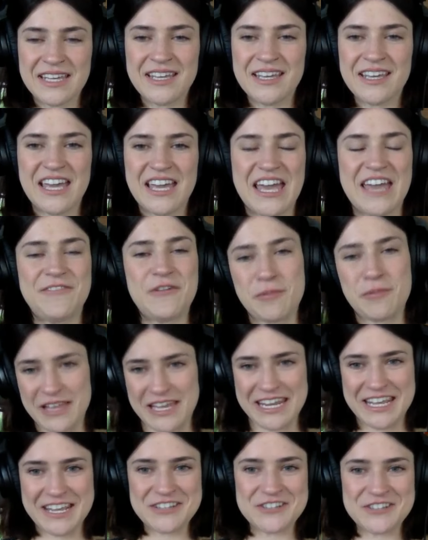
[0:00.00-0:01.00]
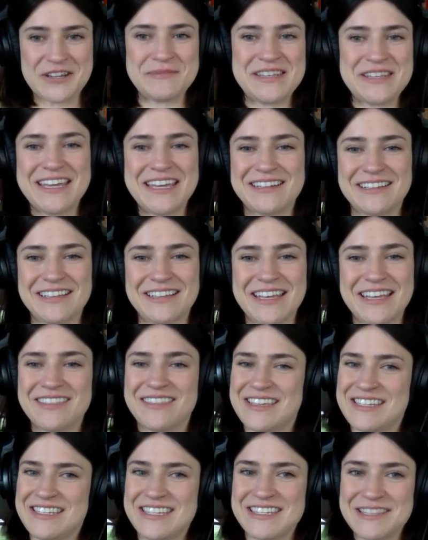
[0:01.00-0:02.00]
If you're planning a trip to Italy,
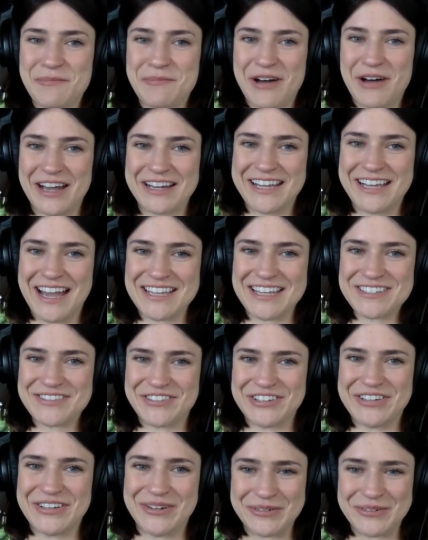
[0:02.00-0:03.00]
this is the podcast for you.